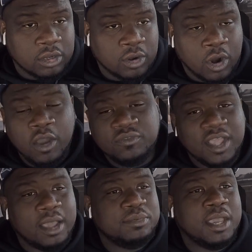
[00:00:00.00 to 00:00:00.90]
Or hopefully
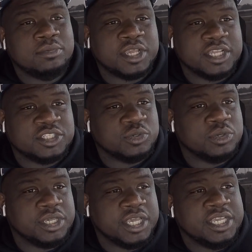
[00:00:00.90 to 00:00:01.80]
I'll be able to get to
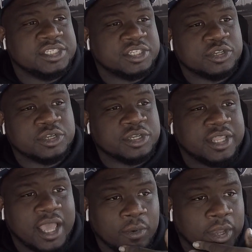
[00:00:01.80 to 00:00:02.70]
it easier
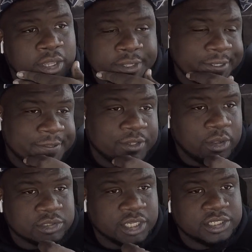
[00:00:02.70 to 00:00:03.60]
that way. You know what
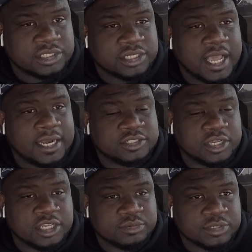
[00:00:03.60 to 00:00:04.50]
I'm saying? Just slide the
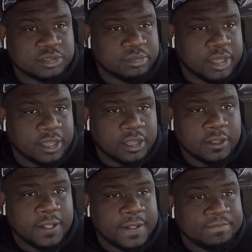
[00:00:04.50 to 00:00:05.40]
transmission back.
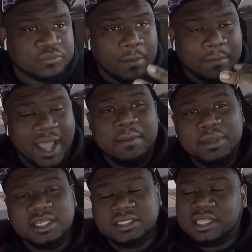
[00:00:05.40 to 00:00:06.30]
My
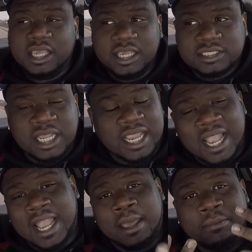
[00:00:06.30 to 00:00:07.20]
biggest thing is, like, I
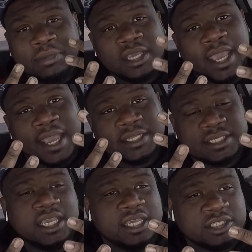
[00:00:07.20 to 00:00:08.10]
got big ass
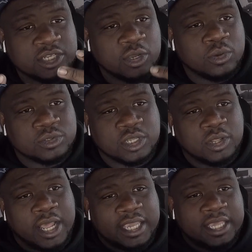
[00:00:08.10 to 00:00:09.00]
hands, yo. So,
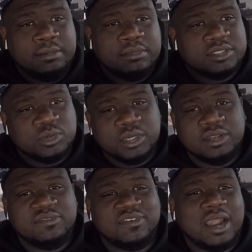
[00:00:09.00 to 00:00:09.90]
like, getting between
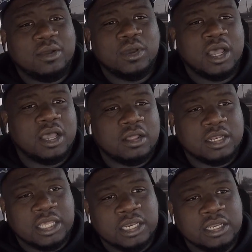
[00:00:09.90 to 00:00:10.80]
the firewall
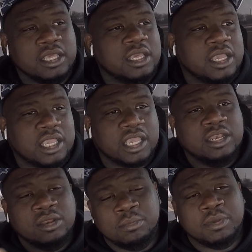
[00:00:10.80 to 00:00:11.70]
and
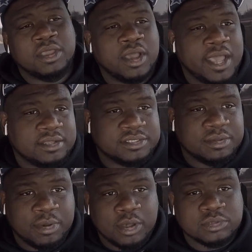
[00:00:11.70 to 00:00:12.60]
getting the bell
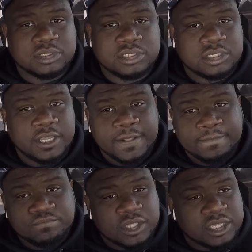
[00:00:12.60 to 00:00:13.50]
housing bolts
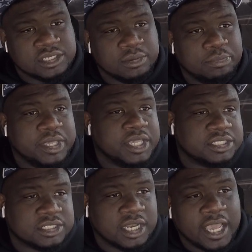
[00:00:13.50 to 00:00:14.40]
is a
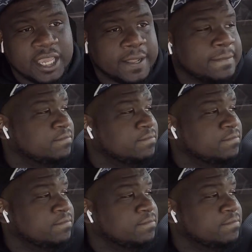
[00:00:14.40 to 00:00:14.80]
bitch. Like,